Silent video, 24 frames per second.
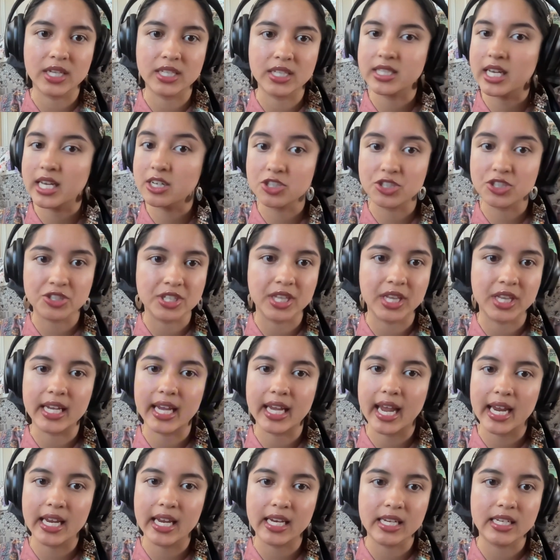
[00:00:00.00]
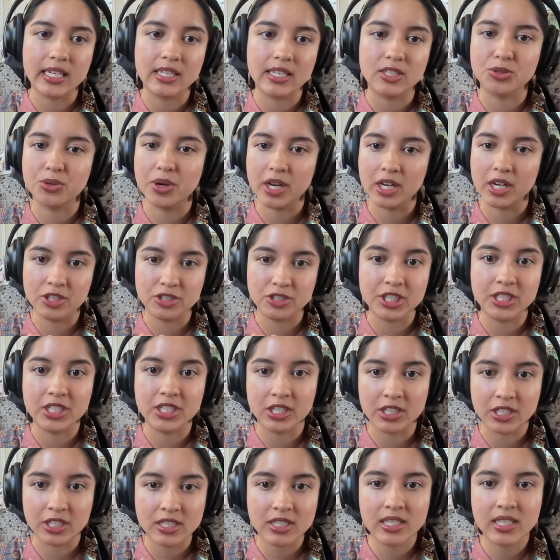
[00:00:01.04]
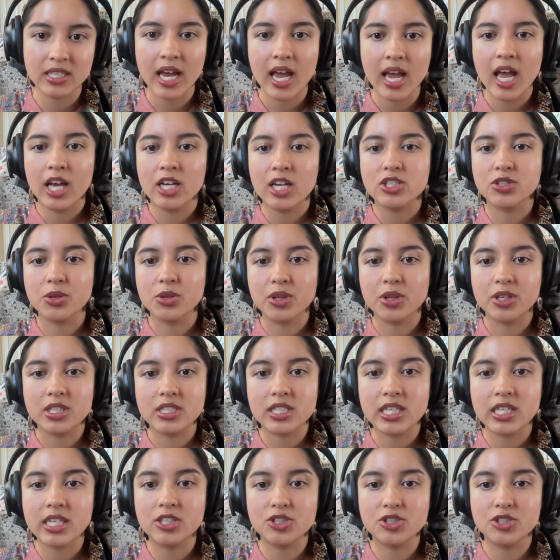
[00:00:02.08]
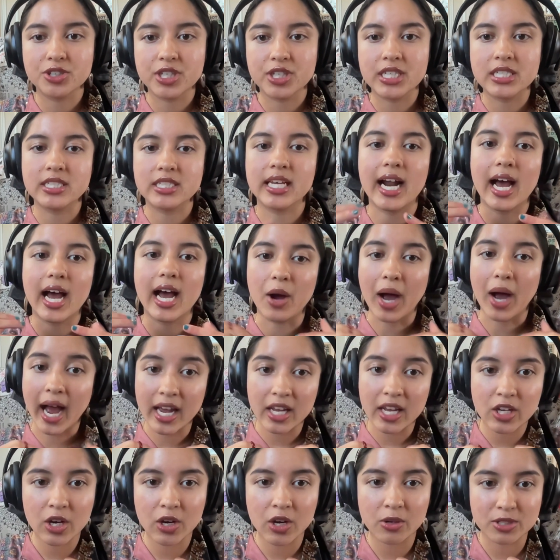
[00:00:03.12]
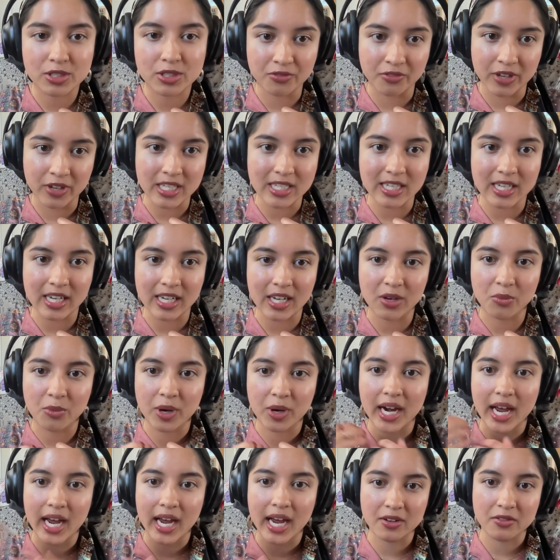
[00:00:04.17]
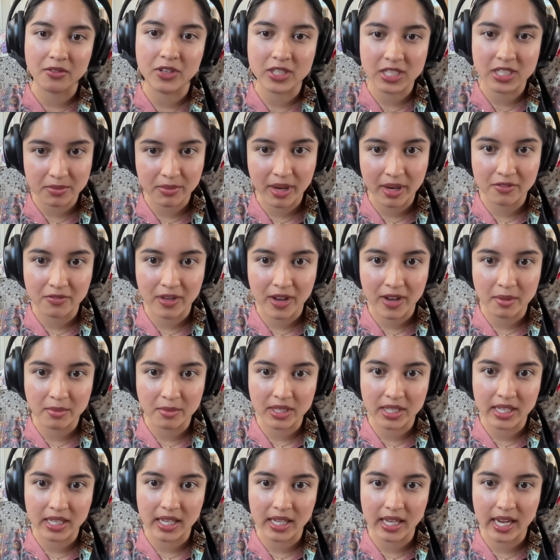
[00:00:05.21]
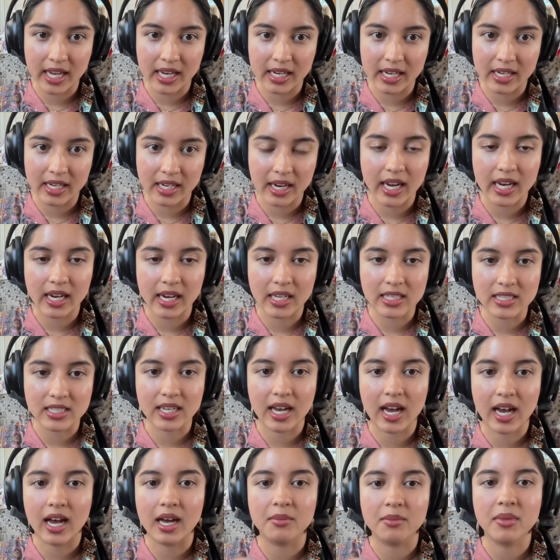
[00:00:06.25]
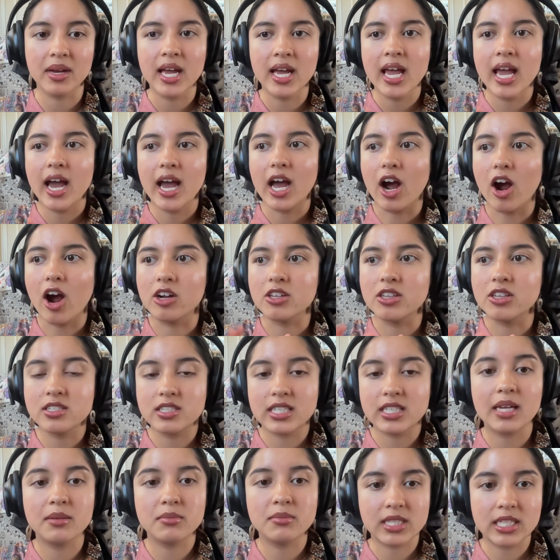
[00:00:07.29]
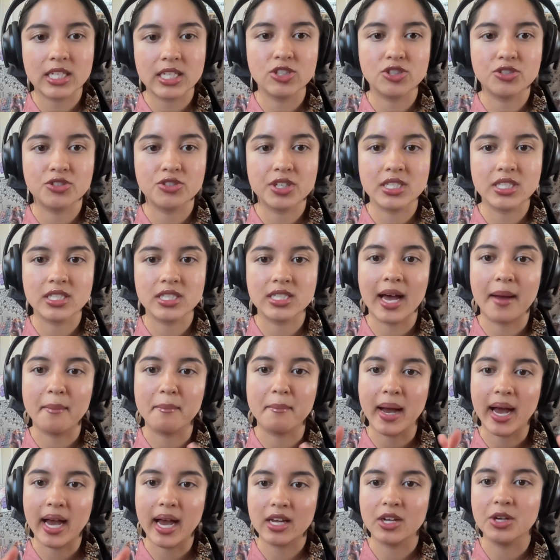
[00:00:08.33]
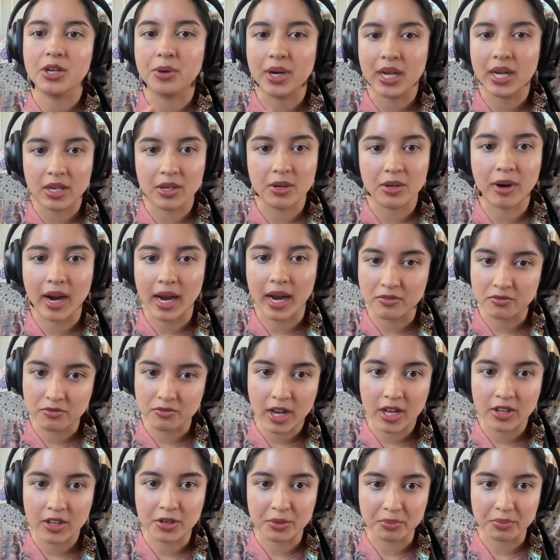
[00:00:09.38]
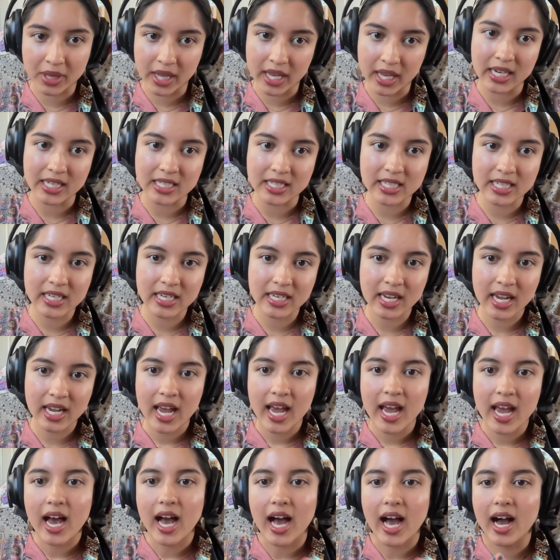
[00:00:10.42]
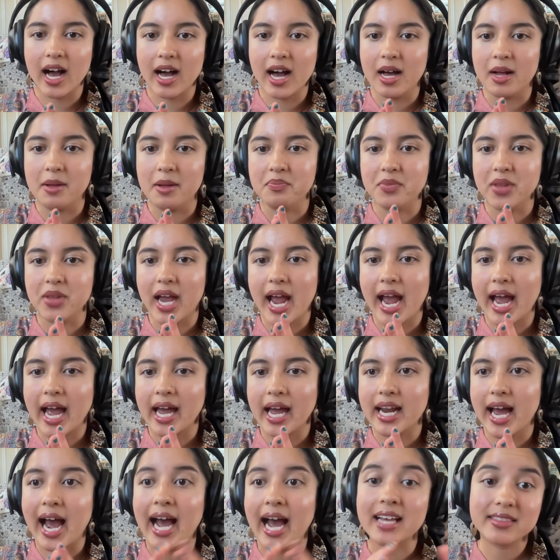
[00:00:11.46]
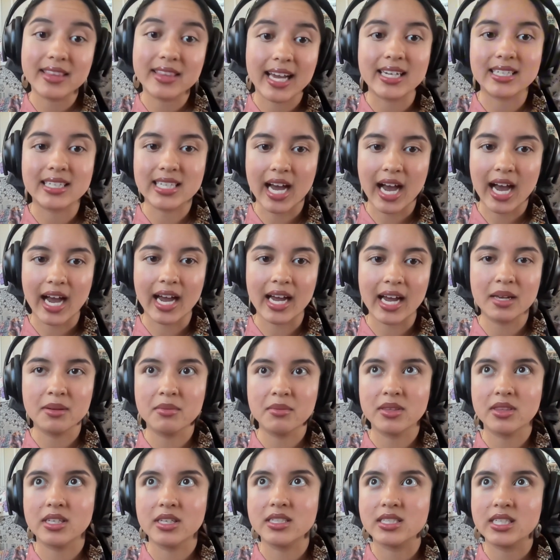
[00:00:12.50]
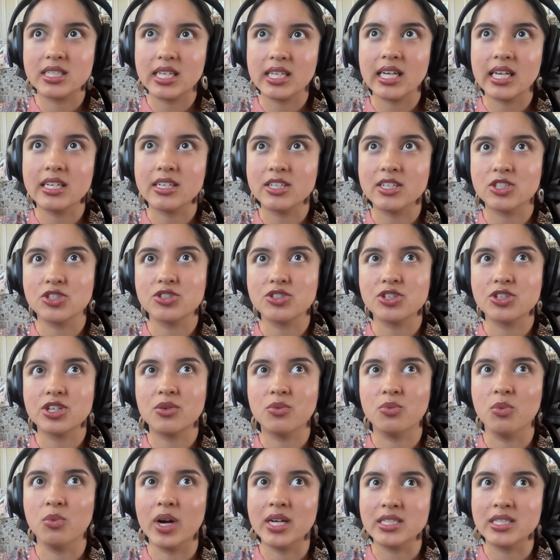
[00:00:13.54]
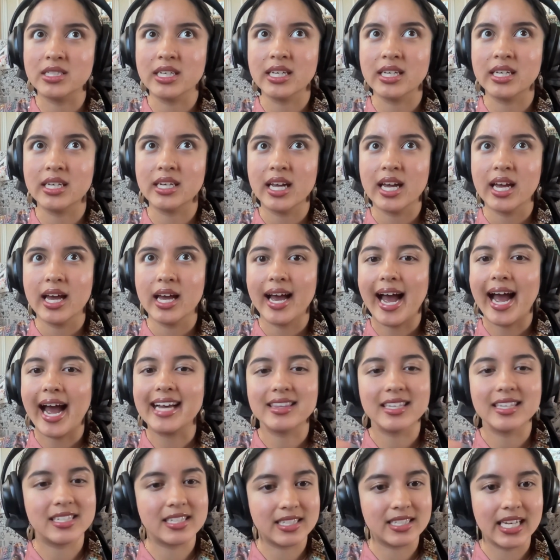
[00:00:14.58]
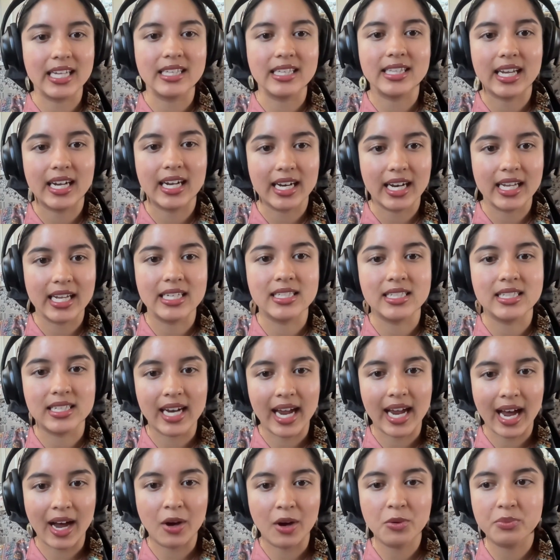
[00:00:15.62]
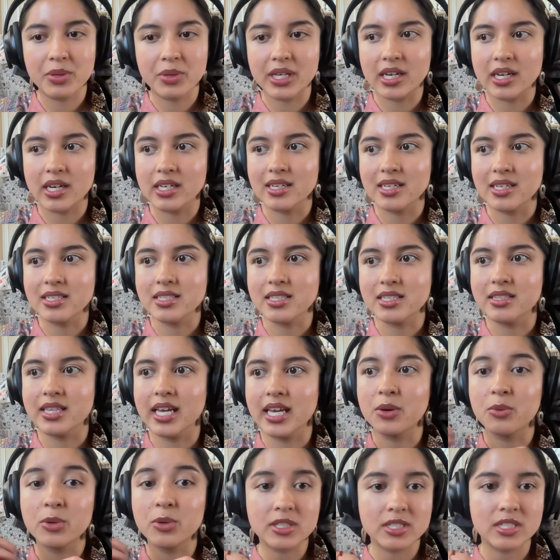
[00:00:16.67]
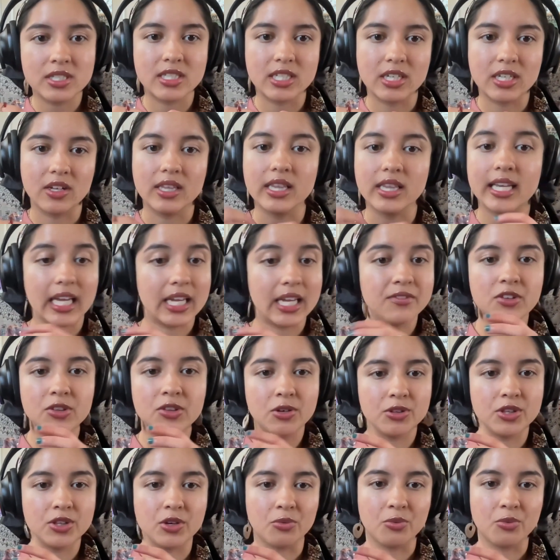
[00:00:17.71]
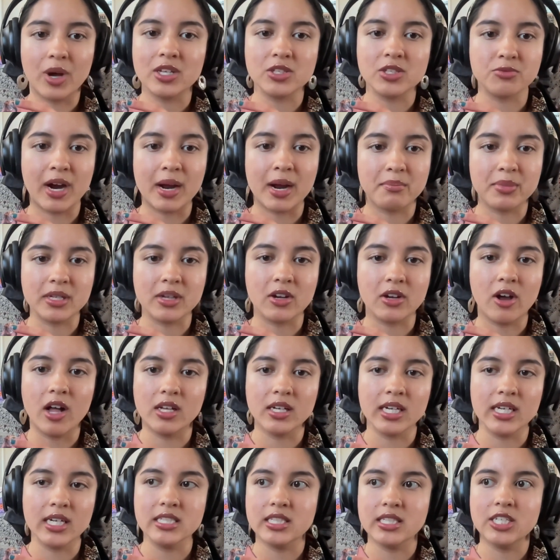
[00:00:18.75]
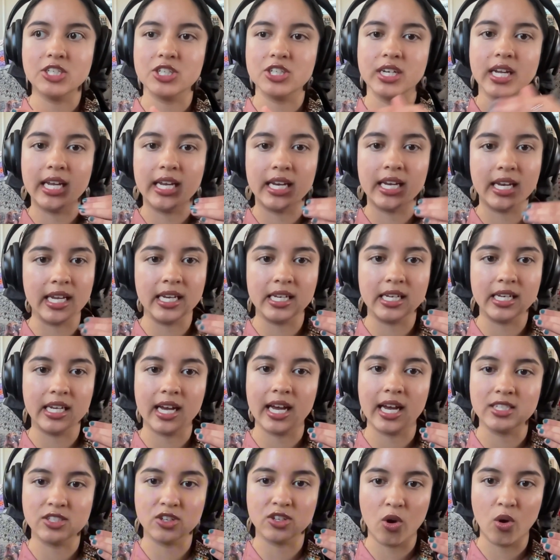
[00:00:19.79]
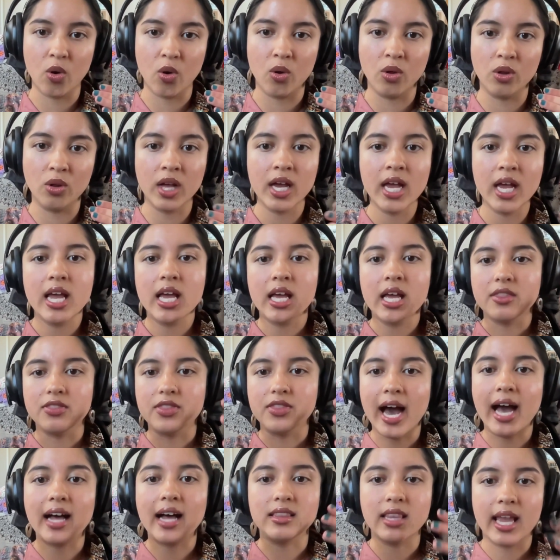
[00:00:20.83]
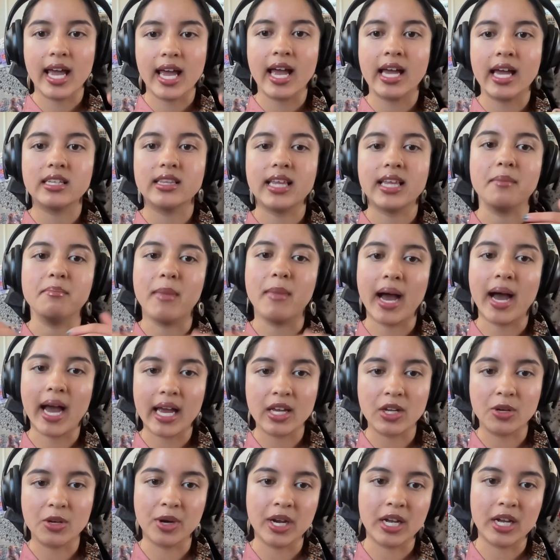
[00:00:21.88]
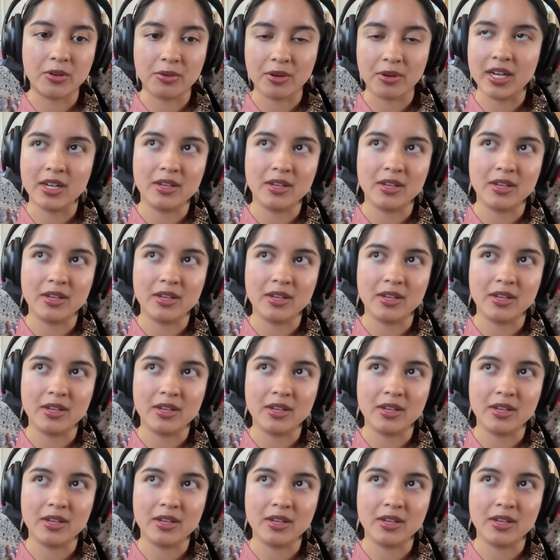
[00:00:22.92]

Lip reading: a century, like 80 to 100 years. So the tea trees that I go to visit when I visit my family in Assam are the same tea trees that my great grandfather planted. And at that time, the tea industry wasn't at the state that it is now because they were still like, even though there was rampant colonization in India as a whole, that land that my great